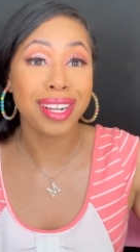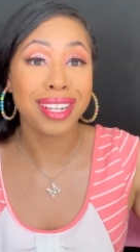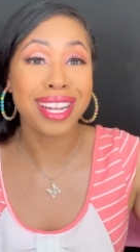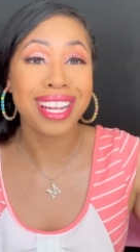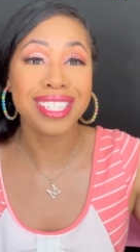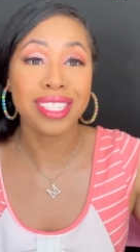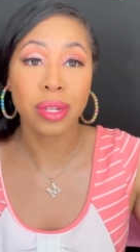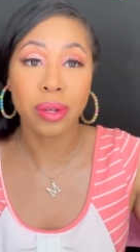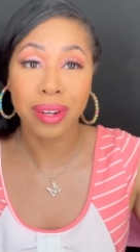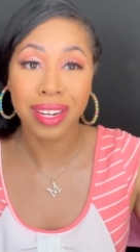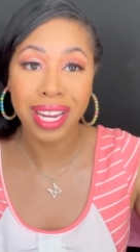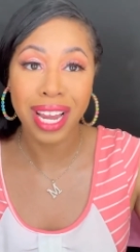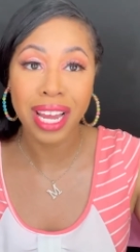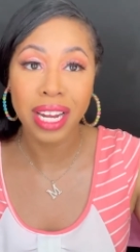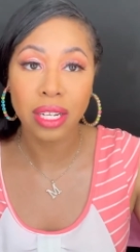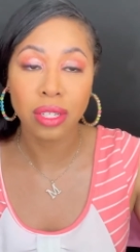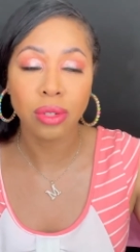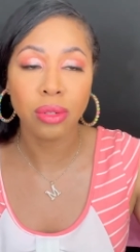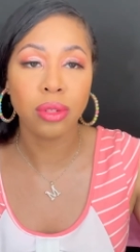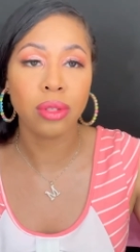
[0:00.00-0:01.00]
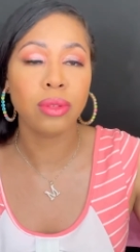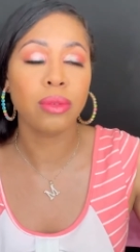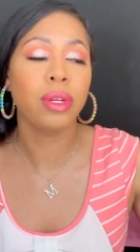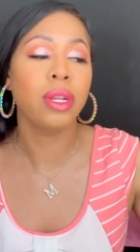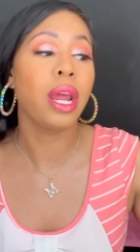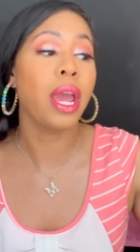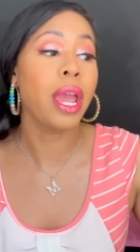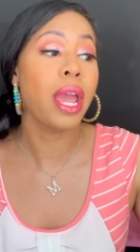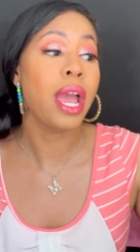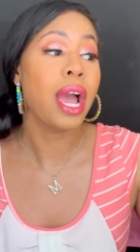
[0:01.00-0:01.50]
That's creating 2 to 3 a
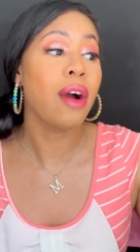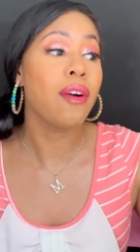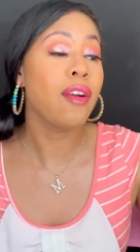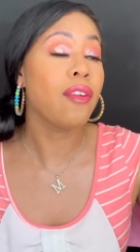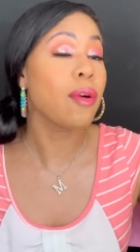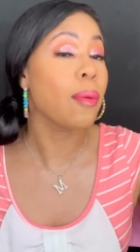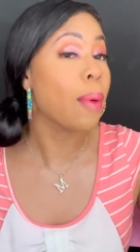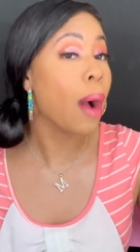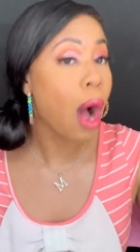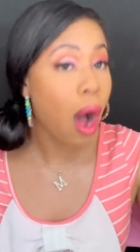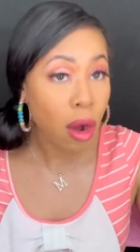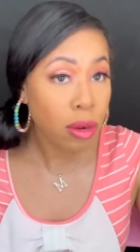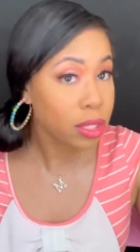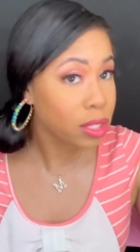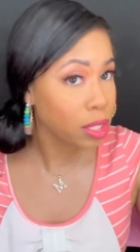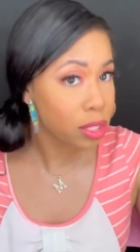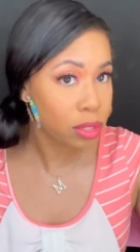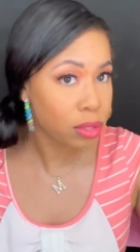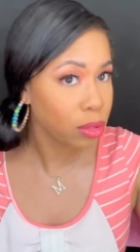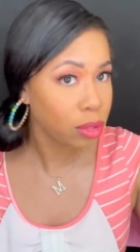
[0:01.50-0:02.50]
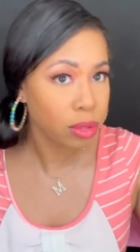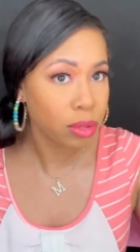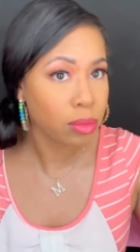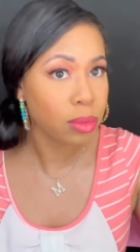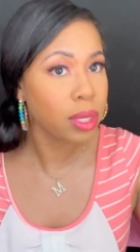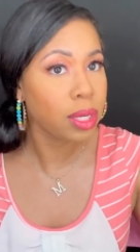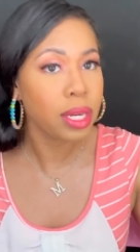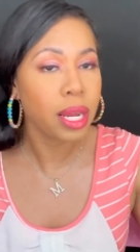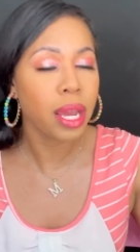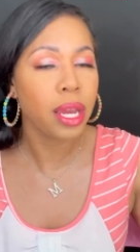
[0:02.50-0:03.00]
day. However, posting 2 to
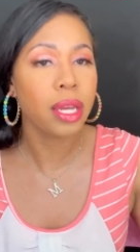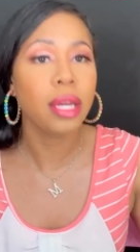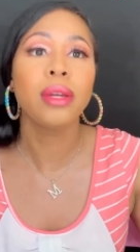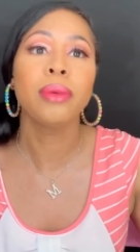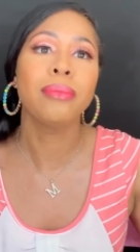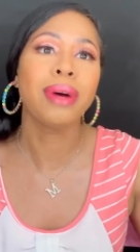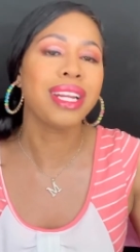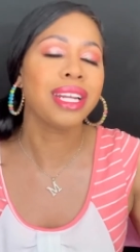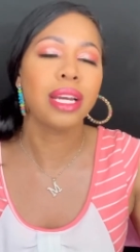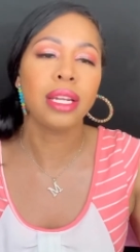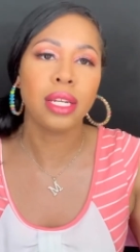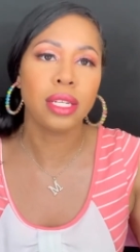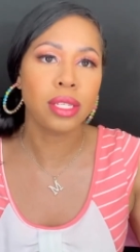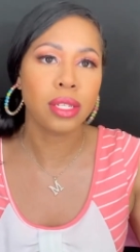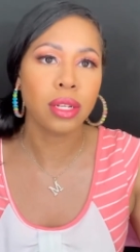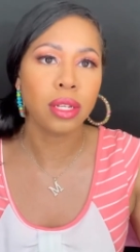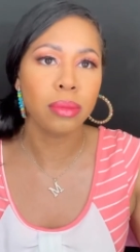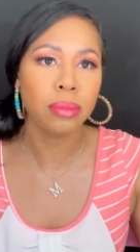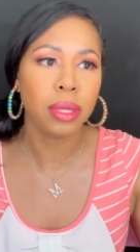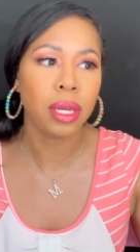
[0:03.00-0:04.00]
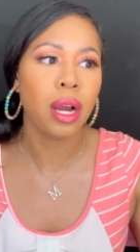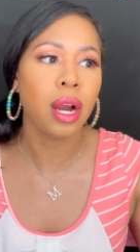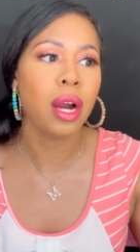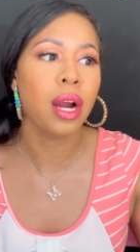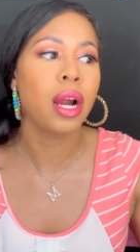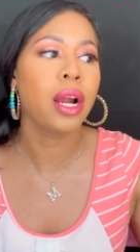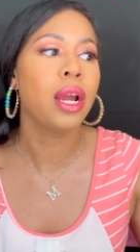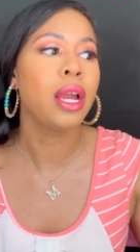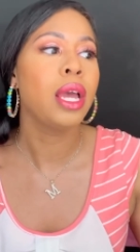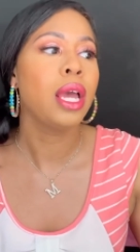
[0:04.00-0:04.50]
3 a day might not necessarily be
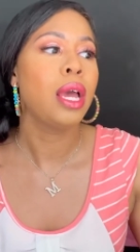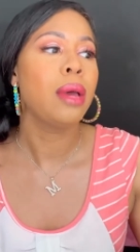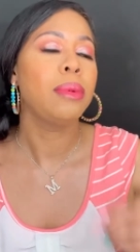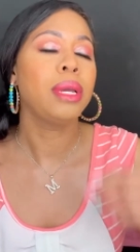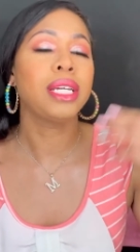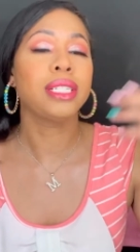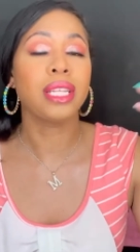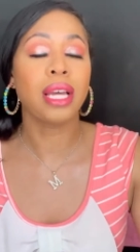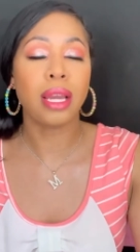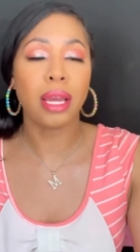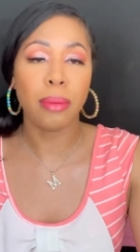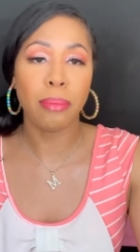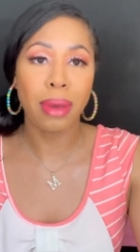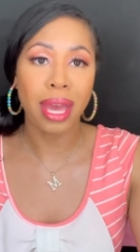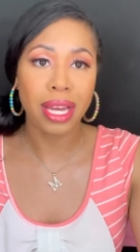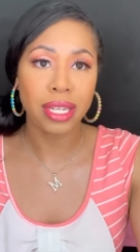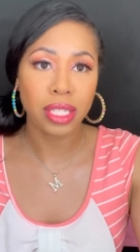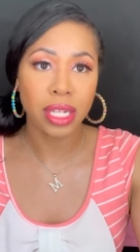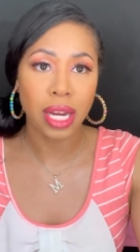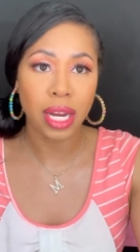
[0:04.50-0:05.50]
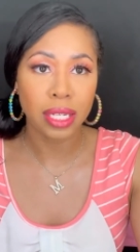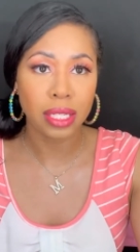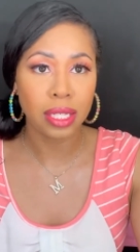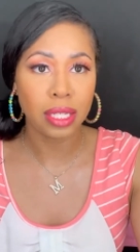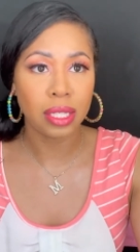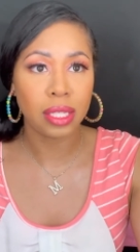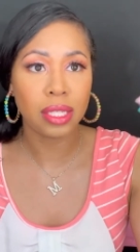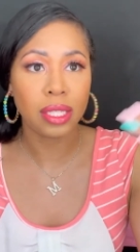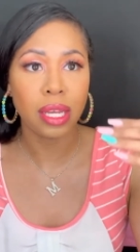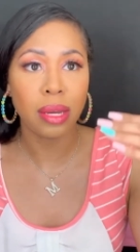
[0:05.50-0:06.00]
hard because I can batch
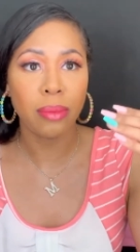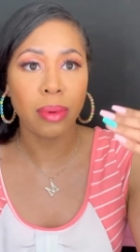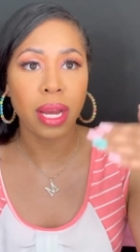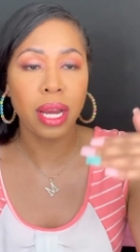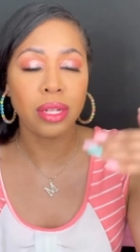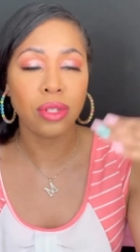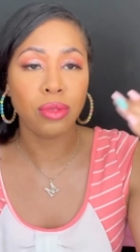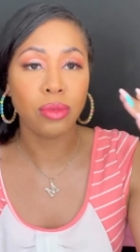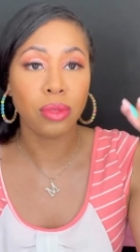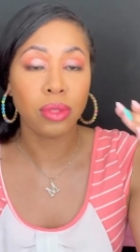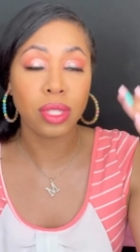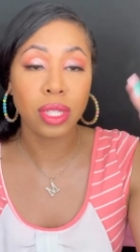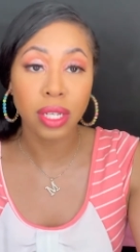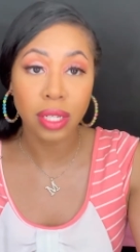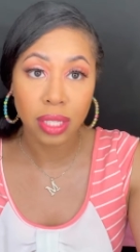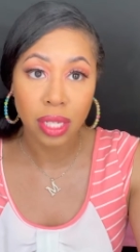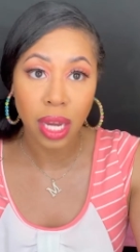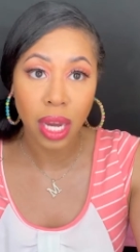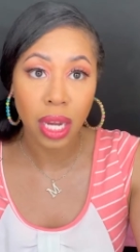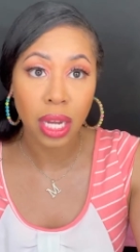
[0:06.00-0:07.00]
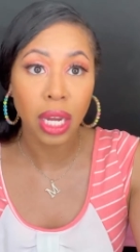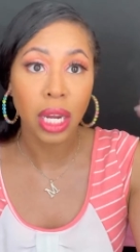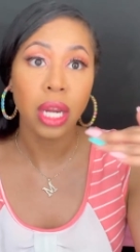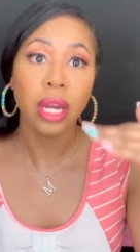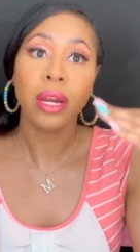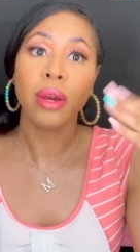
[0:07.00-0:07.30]
content the same way I do on TikTok,